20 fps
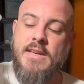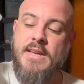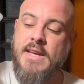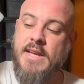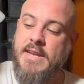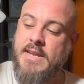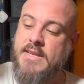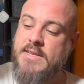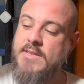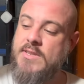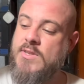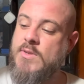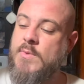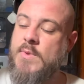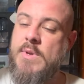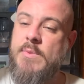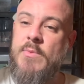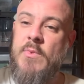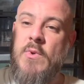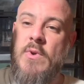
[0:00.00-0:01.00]
And he's a
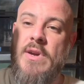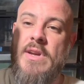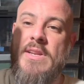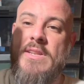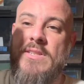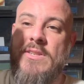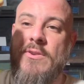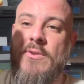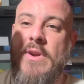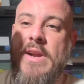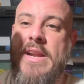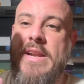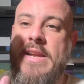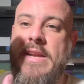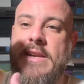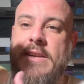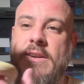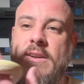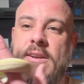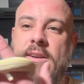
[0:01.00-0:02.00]
sweet boy. He's a great
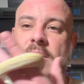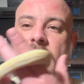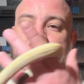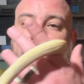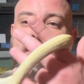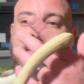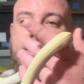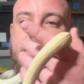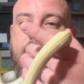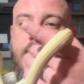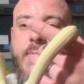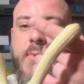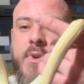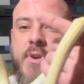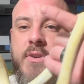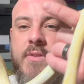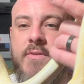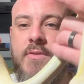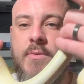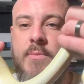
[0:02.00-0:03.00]
eater. He's a
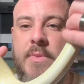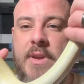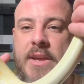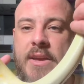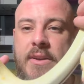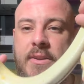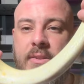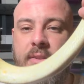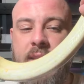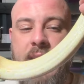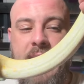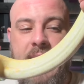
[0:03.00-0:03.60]
wonderful male.